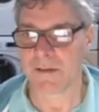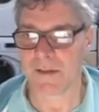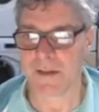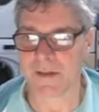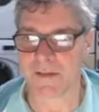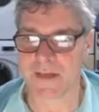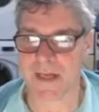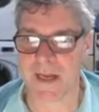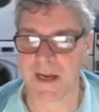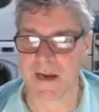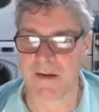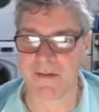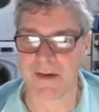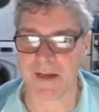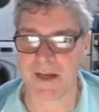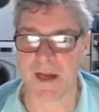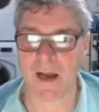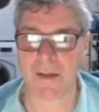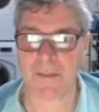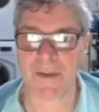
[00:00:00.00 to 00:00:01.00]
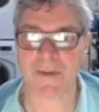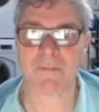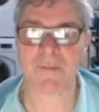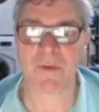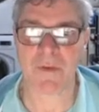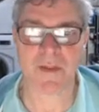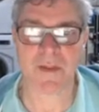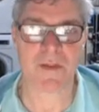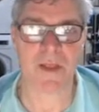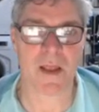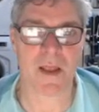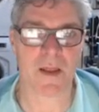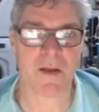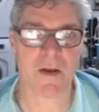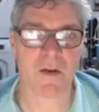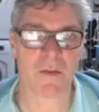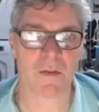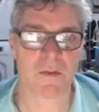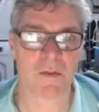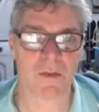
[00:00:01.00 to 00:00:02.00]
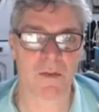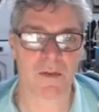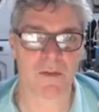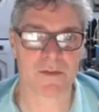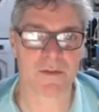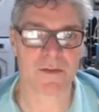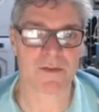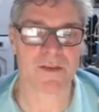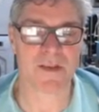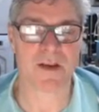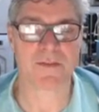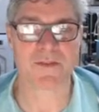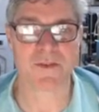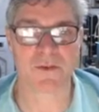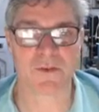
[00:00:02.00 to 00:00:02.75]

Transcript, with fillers: this area, I mean, it, the stuff's